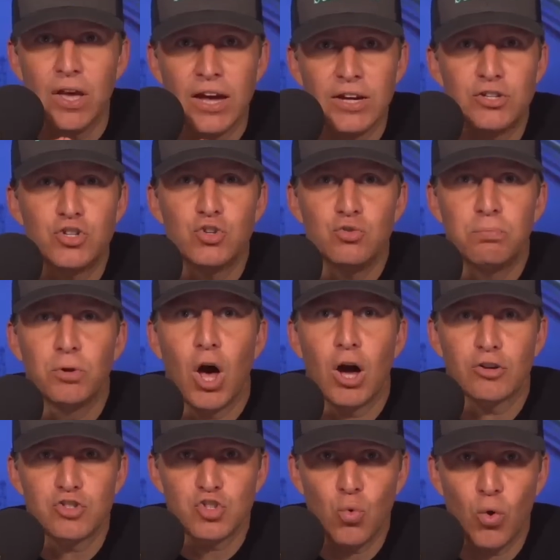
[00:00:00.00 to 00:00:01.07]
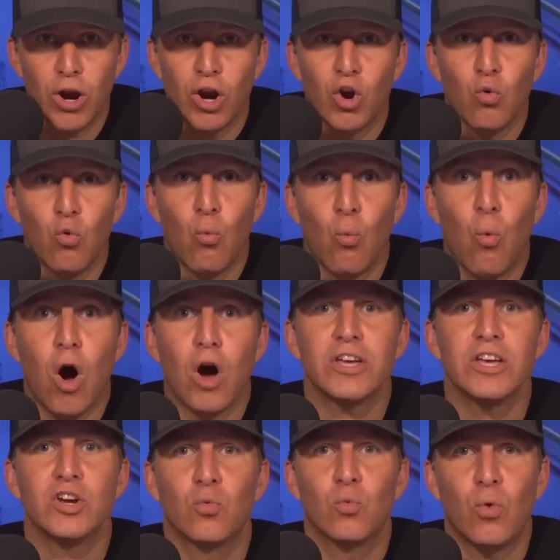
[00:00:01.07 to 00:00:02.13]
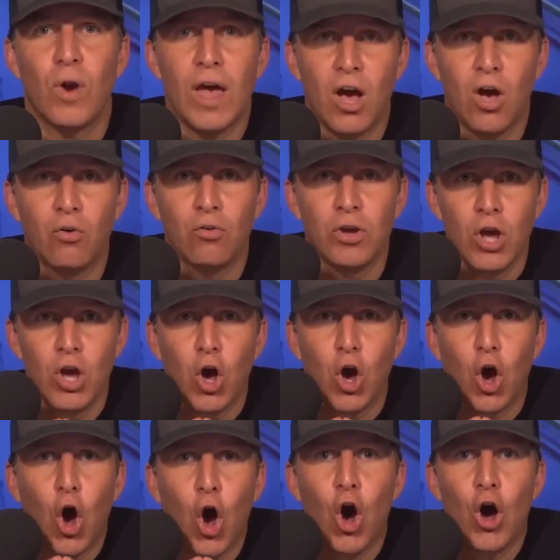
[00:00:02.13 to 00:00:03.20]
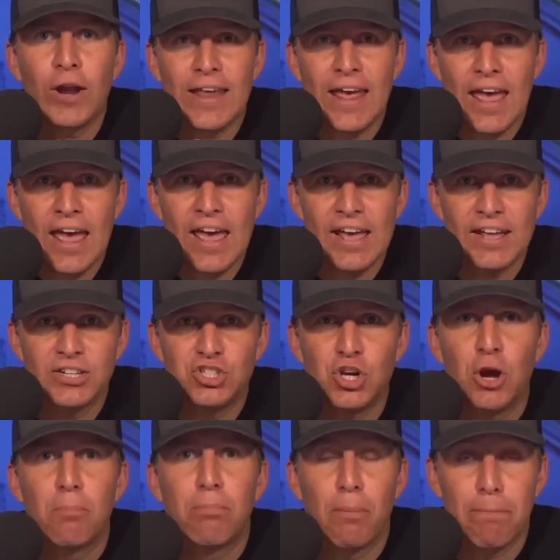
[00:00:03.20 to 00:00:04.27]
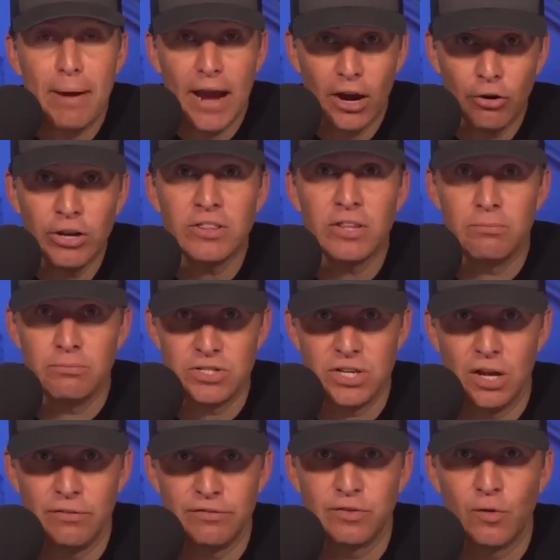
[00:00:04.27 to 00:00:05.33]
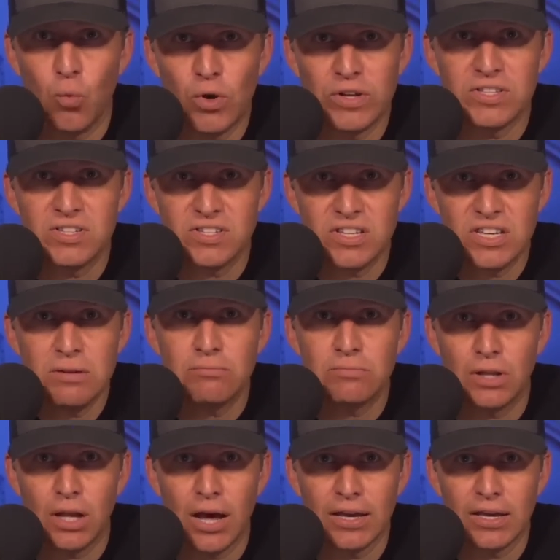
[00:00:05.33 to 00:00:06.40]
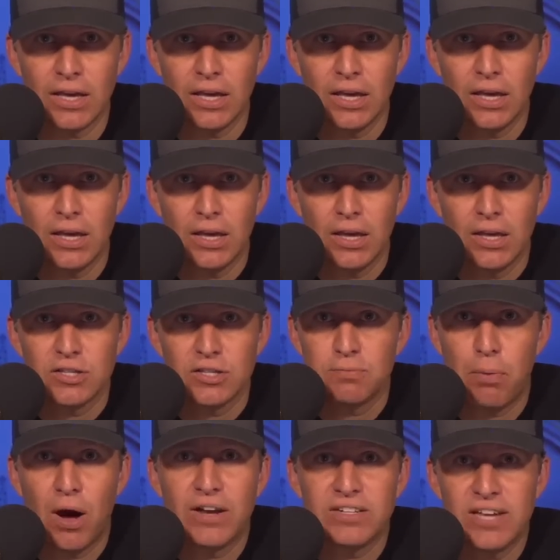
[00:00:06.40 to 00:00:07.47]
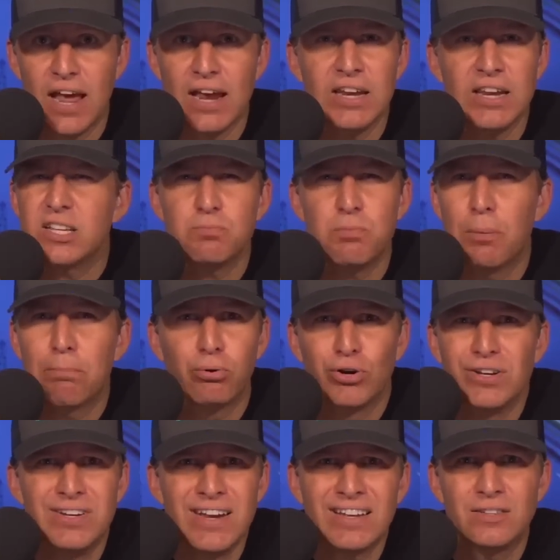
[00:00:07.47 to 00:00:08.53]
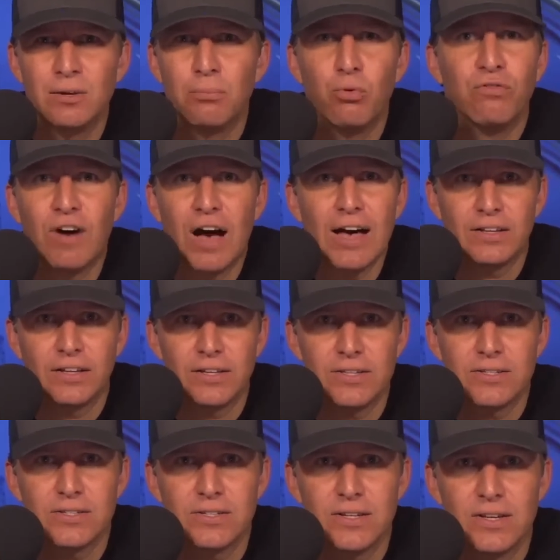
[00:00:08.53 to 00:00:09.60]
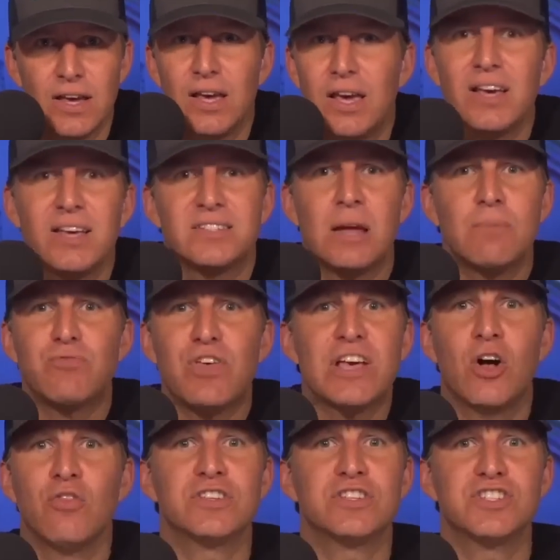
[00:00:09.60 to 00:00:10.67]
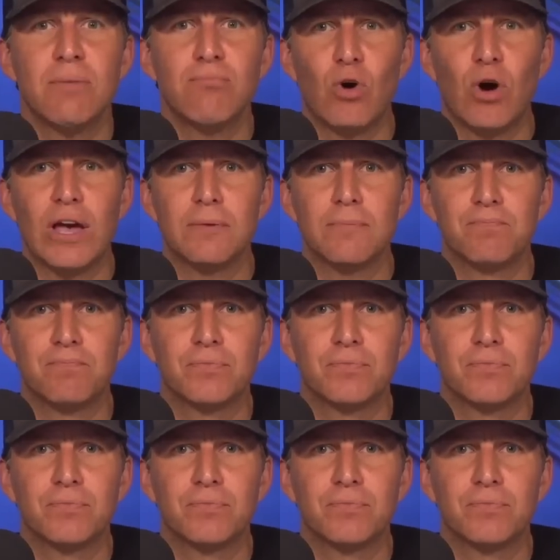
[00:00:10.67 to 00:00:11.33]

a two block square walking around on edge, preparing themselves for what seemed like spontaneous but predictable violence. Same thing on the subway.